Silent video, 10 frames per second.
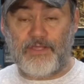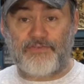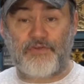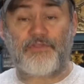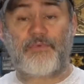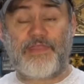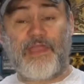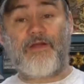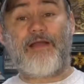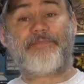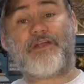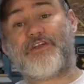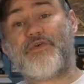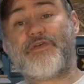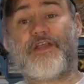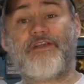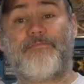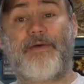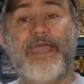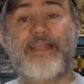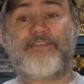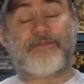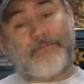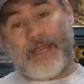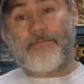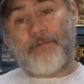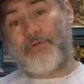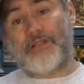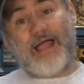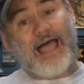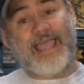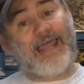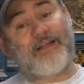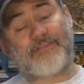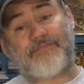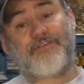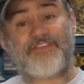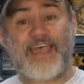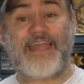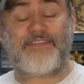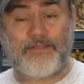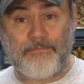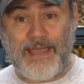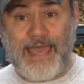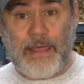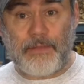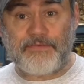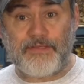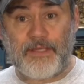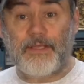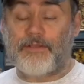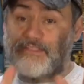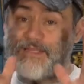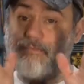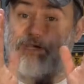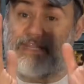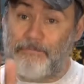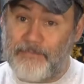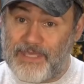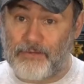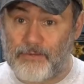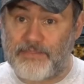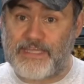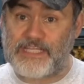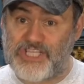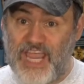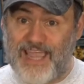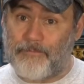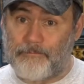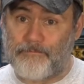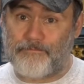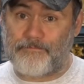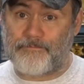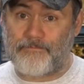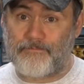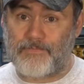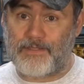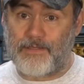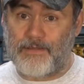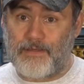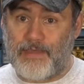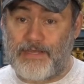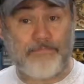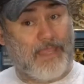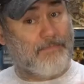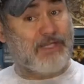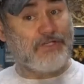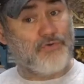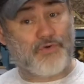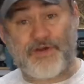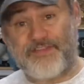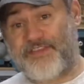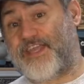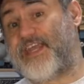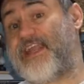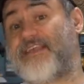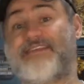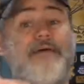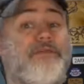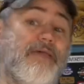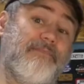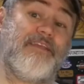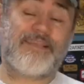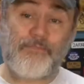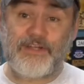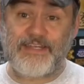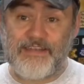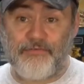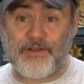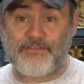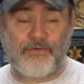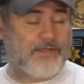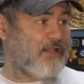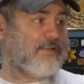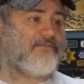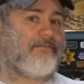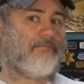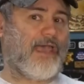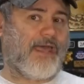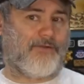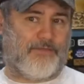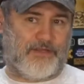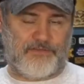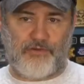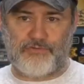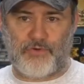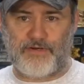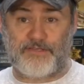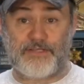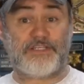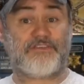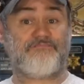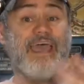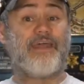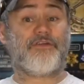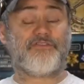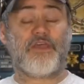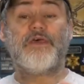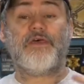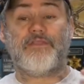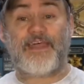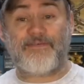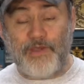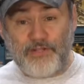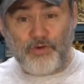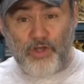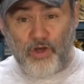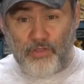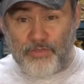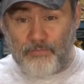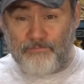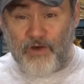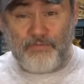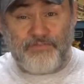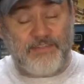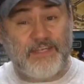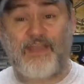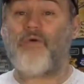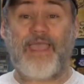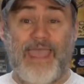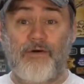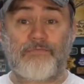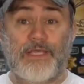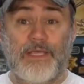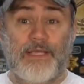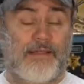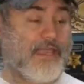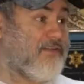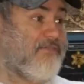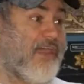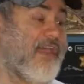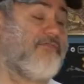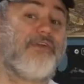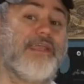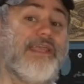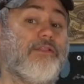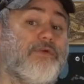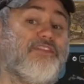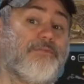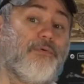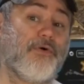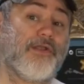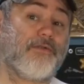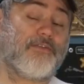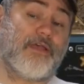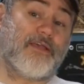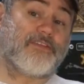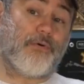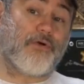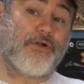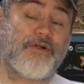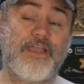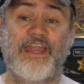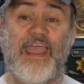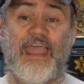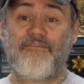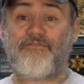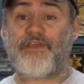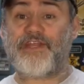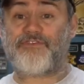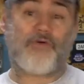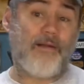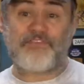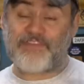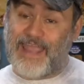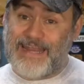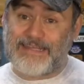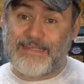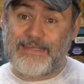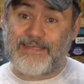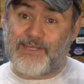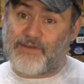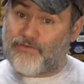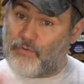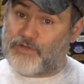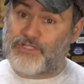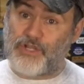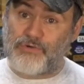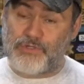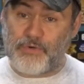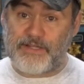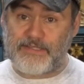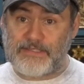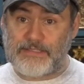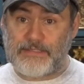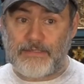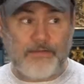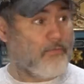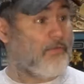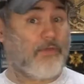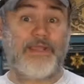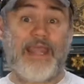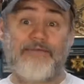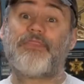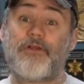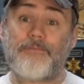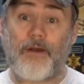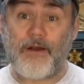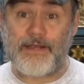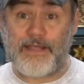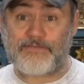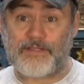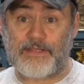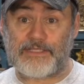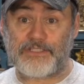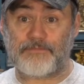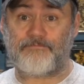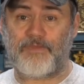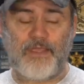So that when they're up there doing their debates, and they're both lying out different sides of their mouths, there's someone in the middle that can check them. And it may be Joe Jorgensen again next time. It may be someone different. So it doesn't even matter that it's Joe Jorgensen. It just matters that if we took all the votes that don't count, like if every Hillary supporter in every Trump state voted Joe Jorgensen, well, then we'd have a third party next election.